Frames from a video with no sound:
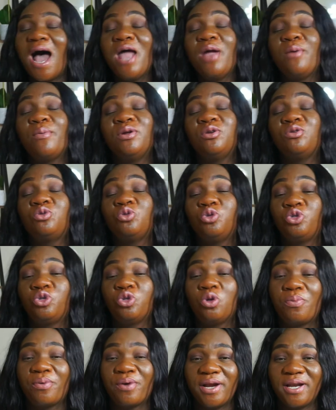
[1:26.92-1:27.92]
went to
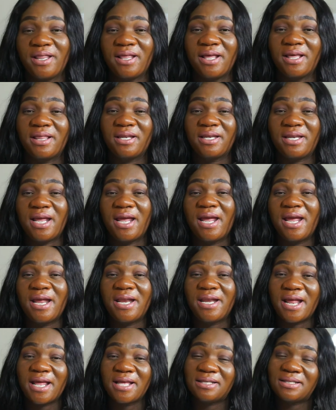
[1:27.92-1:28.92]
shop right the other
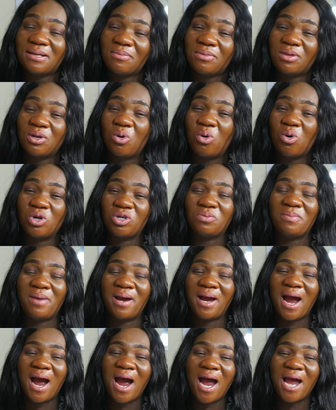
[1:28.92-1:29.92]
day and something caught my
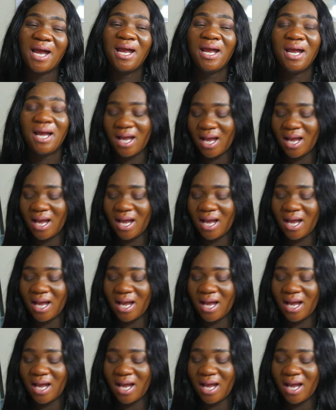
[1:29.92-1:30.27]
eye